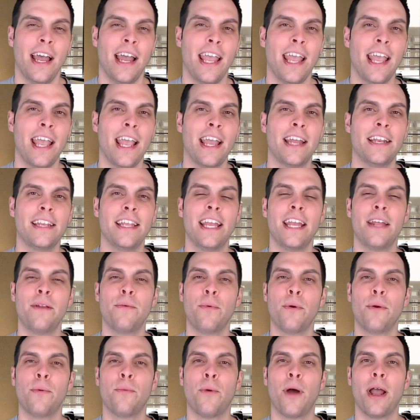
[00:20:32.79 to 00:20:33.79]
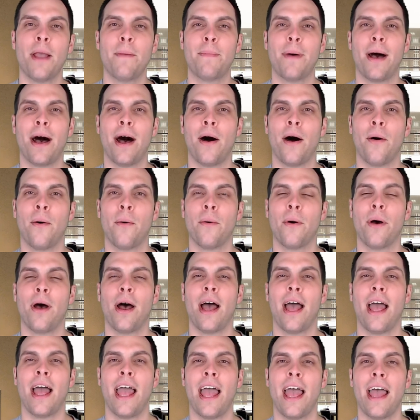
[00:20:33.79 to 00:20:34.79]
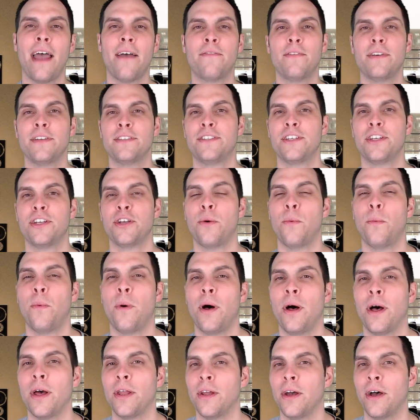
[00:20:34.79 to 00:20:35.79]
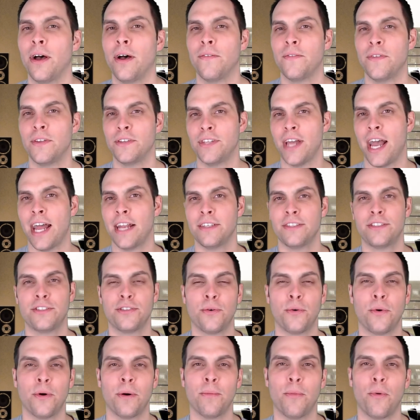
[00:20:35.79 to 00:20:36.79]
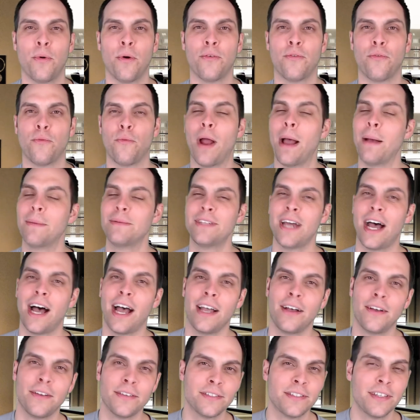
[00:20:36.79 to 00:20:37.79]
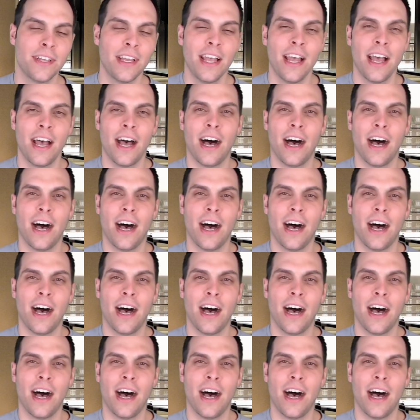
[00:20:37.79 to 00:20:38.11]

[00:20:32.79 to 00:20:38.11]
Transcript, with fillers: and it would wipe out every single one of the dinosaur morph reptiles.